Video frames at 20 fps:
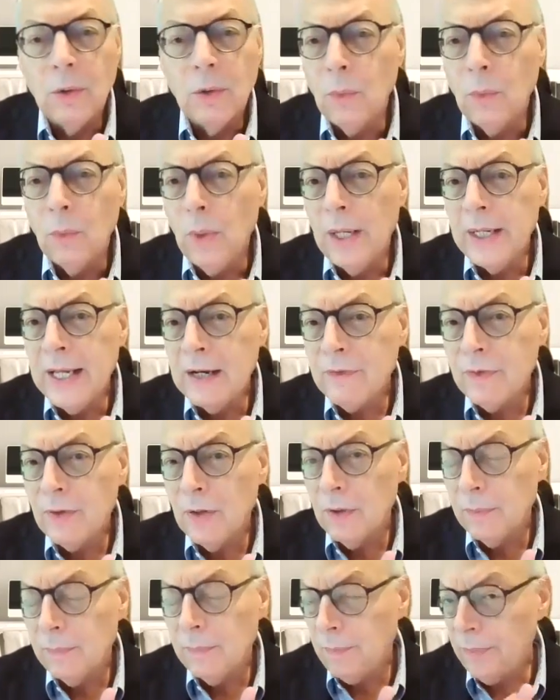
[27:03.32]

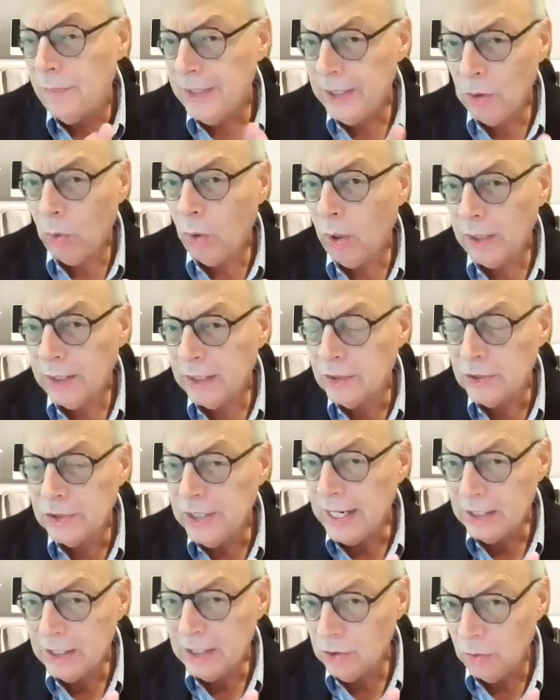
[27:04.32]
Whatever the
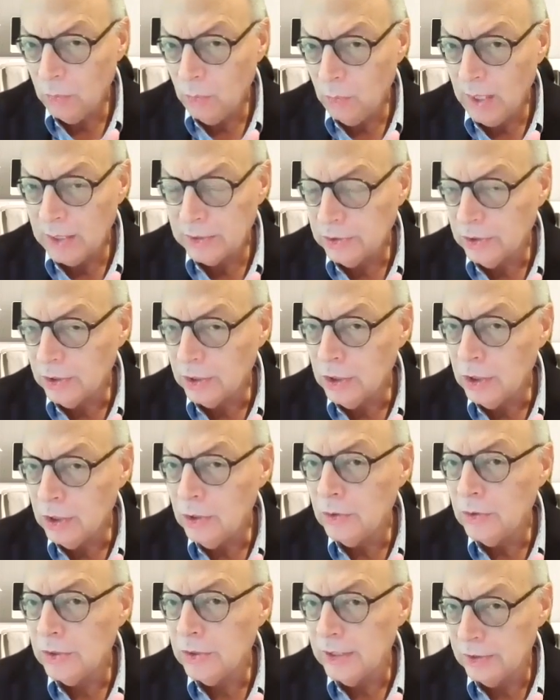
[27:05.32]
organization wants to
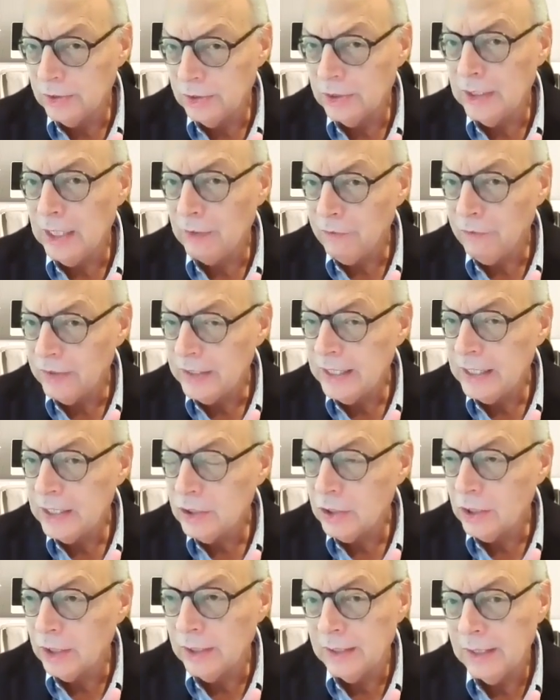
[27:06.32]
use as a
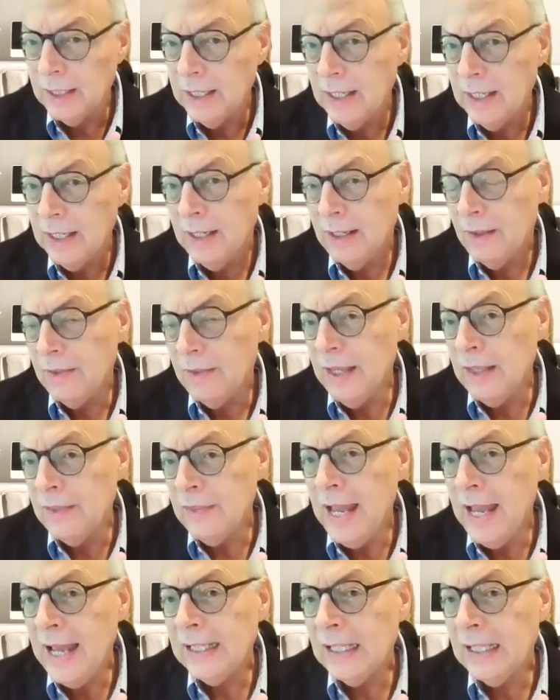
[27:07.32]
definition, then
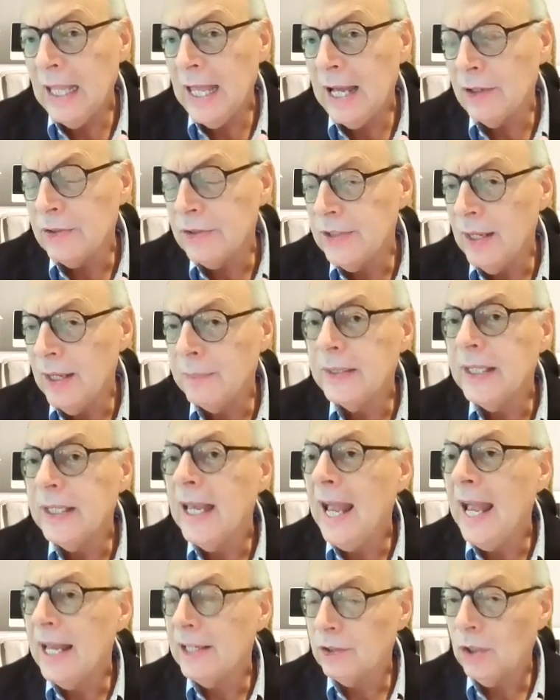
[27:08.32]
that allows them to
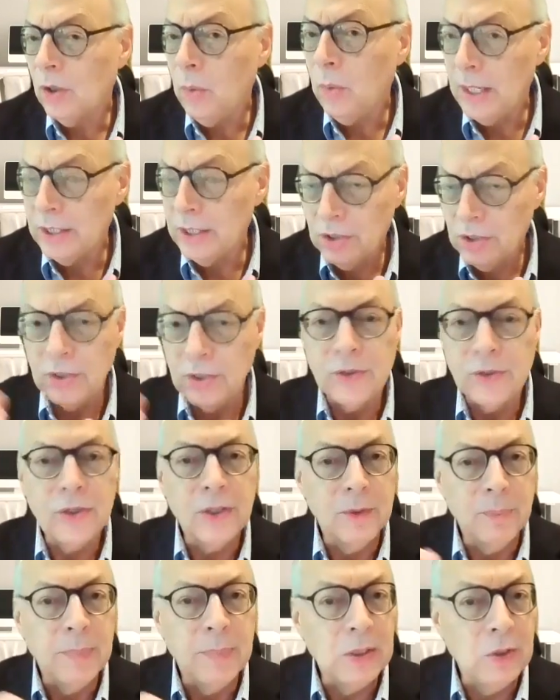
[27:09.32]
ask questions
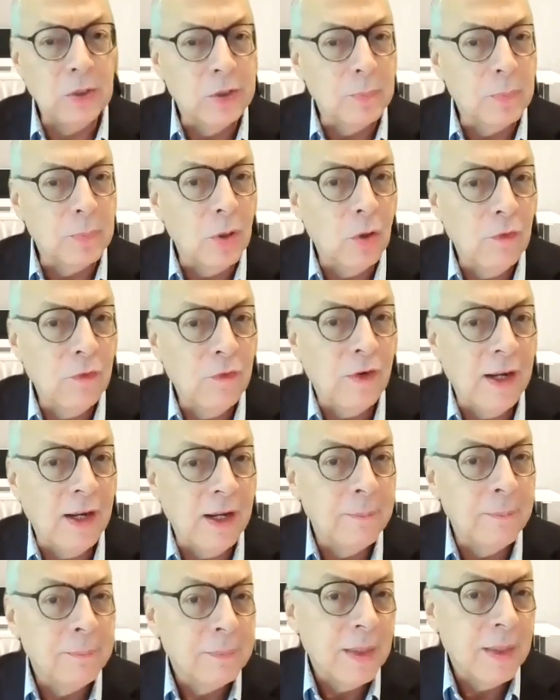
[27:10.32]
and build a
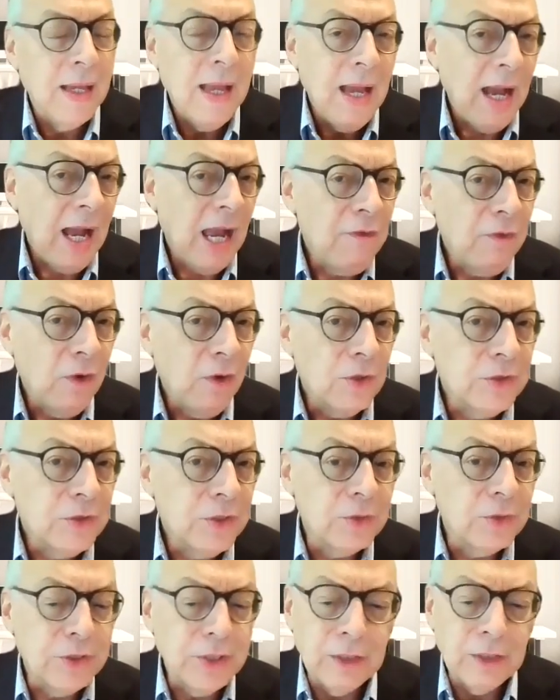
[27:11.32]
profile. I've
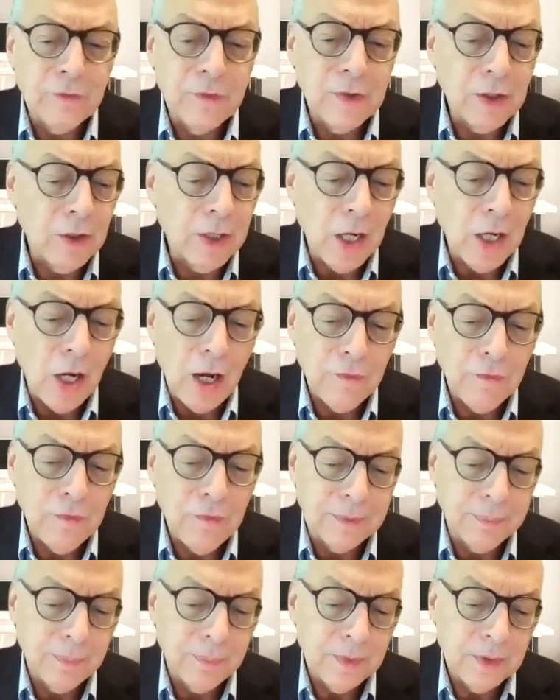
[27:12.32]
also seen very
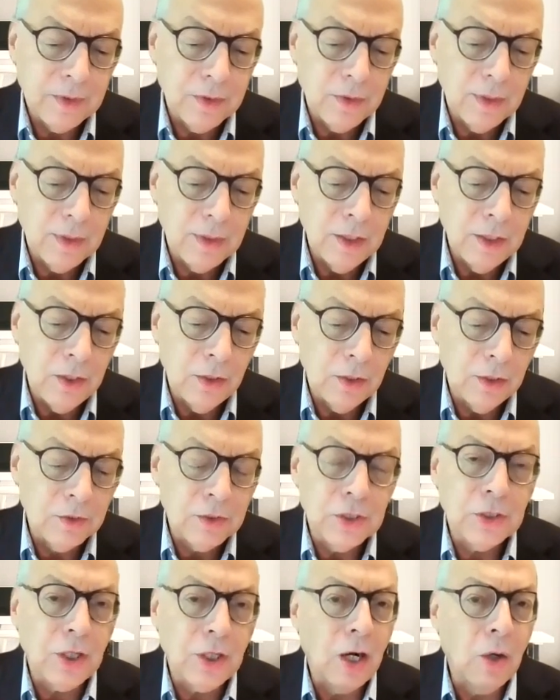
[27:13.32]
often, you can
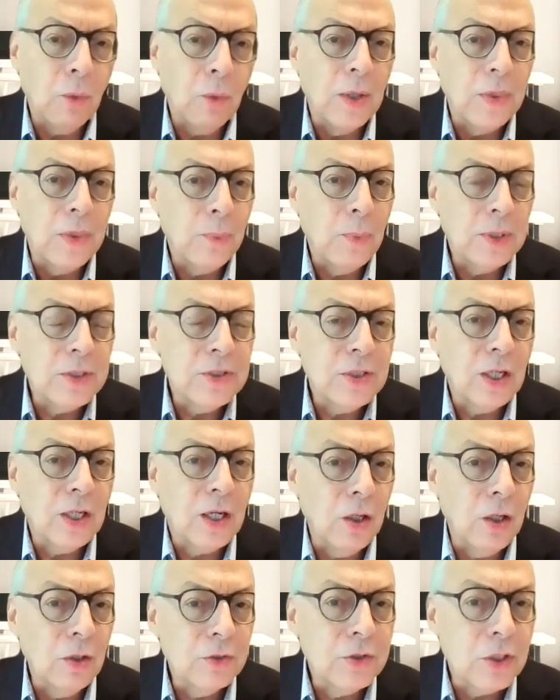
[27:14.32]
start with what's the
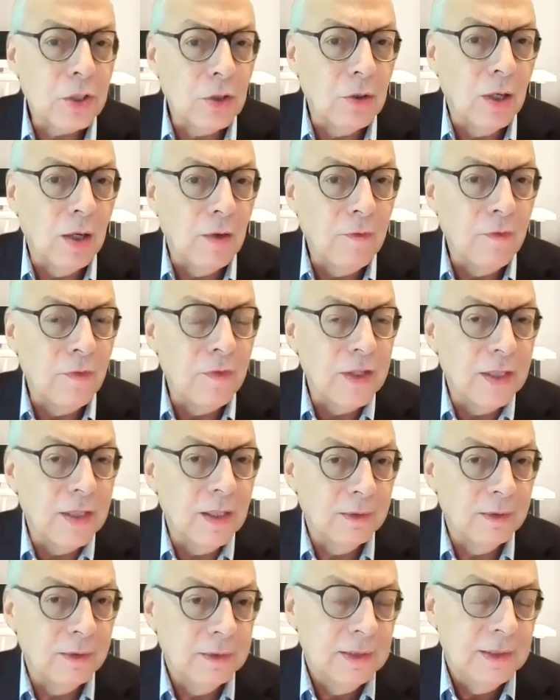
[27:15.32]
culture of
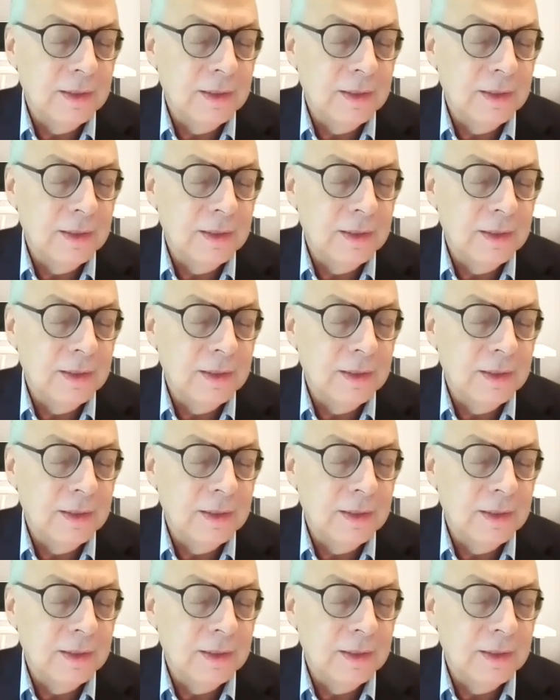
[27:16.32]
the